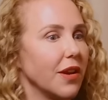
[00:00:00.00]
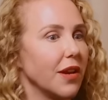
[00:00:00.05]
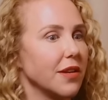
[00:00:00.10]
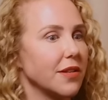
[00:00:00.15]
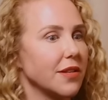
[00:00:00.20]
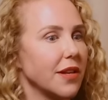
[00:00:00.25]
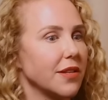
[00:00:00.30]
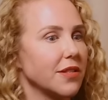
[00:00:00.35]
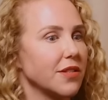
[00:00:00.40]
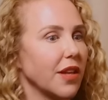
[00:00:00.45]
that it
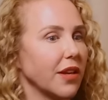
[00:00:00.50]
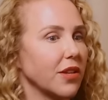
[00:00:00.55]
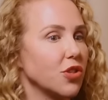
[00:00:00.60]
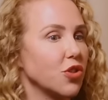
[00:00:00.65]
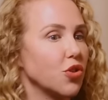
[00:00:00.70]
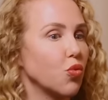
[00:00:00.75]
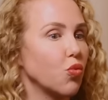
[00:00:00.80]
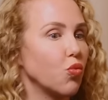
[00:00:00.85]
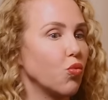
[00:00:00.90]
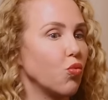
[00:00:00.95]
takes like
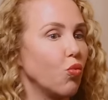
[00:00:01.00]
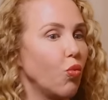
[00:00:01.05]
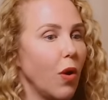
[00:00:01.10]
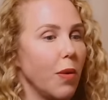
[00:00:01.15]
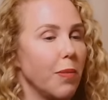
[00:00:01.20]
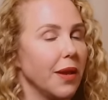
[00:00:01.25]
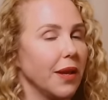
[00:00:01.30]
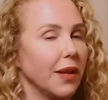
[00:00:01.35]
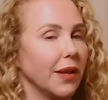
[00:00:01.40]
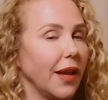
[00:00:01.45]
t-
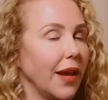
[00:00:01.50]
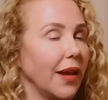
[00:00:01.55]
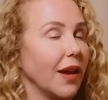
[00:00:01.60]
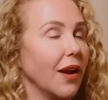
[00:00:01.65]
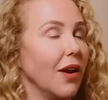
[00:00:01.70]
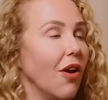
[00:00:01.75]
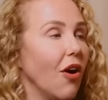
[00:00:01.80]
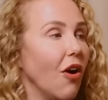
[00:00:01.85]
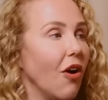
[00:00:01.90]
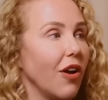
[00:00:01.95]
women like
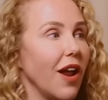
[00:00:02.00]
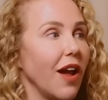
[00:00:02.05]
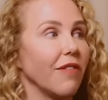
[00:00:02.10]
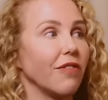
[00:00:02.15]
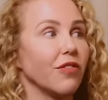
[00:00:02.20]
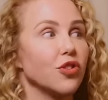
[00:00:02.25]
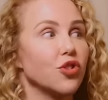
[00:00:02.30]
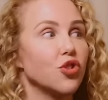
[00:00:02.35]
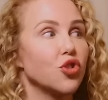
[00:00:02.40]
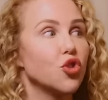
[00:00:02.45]
oh, on
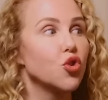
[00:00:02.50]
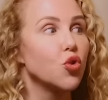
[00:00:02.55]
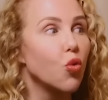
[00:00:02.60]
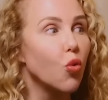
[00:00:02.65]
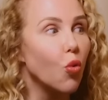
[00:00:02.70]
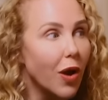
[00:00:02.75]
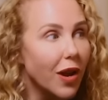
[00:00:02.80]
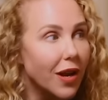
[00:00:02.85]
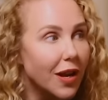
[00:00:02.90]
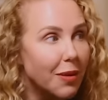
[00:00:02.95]
average
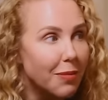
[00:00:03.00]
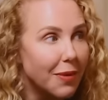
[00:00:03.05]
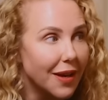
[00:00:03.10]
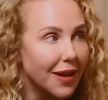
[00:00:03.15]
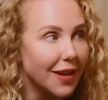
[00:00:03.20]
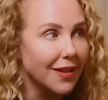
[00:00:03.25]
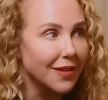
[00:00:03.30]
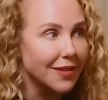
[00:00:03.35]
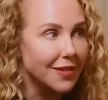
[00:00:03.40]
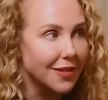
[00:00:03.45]
20
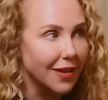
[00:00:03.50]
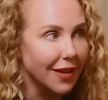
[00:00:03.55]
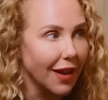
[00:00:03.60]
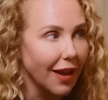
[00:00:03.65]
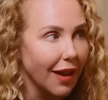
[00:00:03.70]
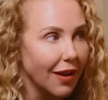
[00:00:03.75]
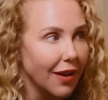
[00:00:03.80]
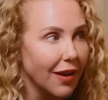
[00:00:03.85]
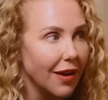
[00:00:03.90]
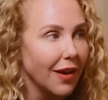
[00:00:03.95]
minutes to
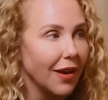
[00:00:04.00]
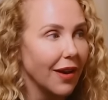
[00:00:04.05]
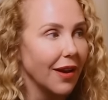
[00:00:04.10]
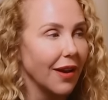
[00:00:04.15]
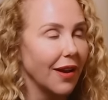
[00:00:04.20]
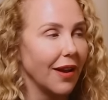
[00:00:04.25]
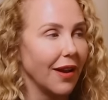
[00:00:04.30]
get yeah.